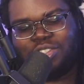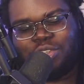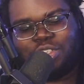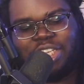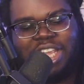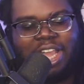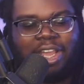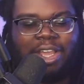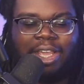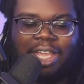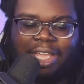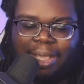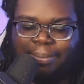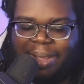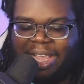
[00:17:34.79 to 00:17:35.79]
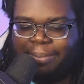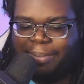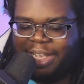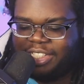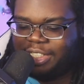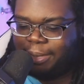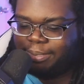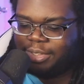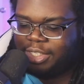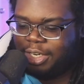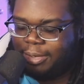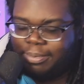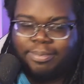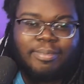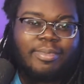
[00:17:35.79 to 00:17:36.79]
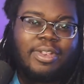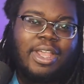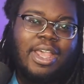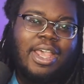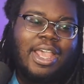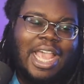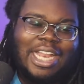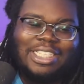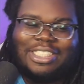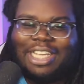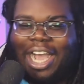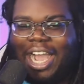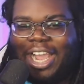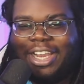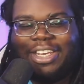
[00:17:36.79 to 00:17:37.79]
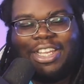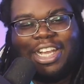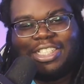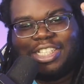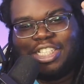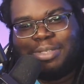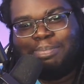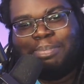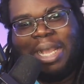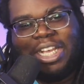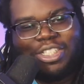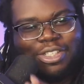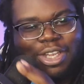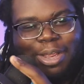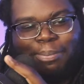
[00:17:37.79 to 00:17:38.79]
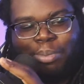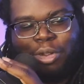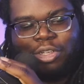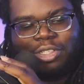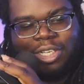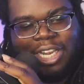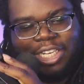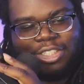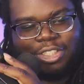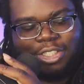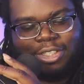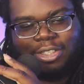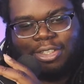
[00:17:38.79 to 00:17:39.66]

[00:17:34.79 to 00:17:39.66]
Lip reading: So yeah, he meets up to them, and Dai does his best impersonation